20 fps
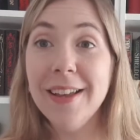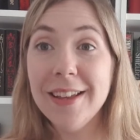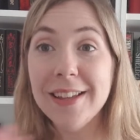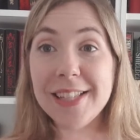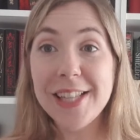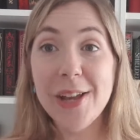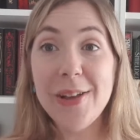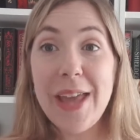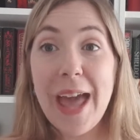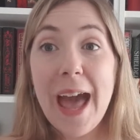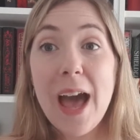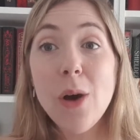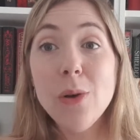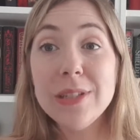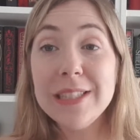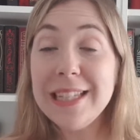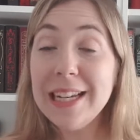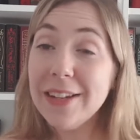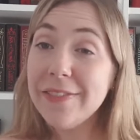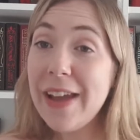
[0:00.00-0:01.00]
So yeah,
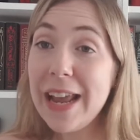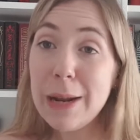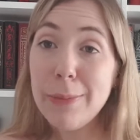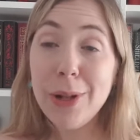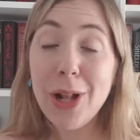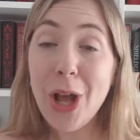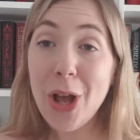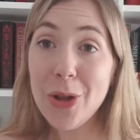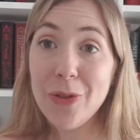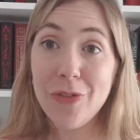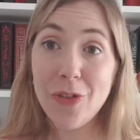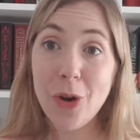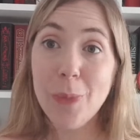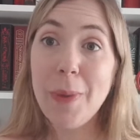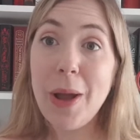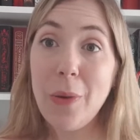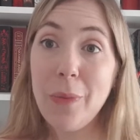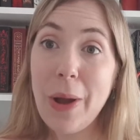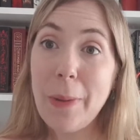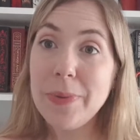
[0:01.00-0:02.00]
it's still available over on
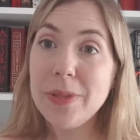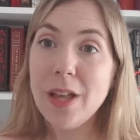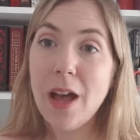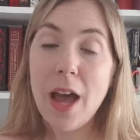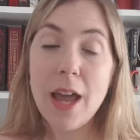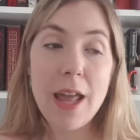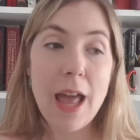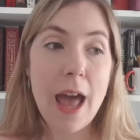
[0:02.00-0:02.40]
my website,